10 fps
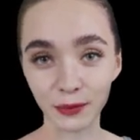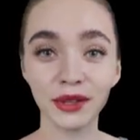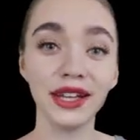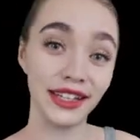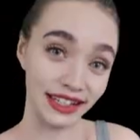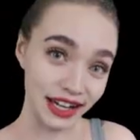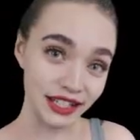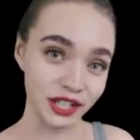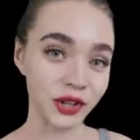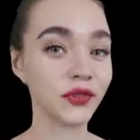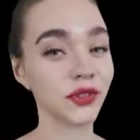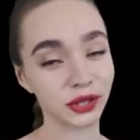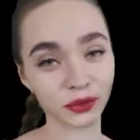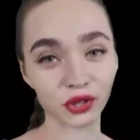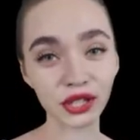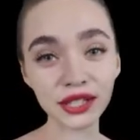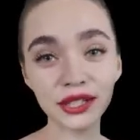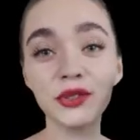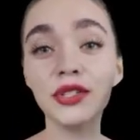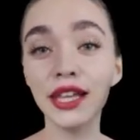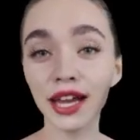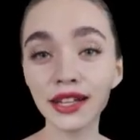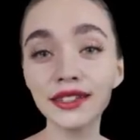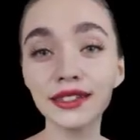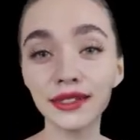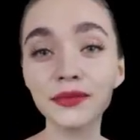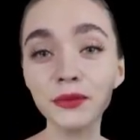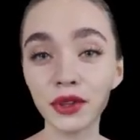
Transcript: making it ideal for sports enthusiasts.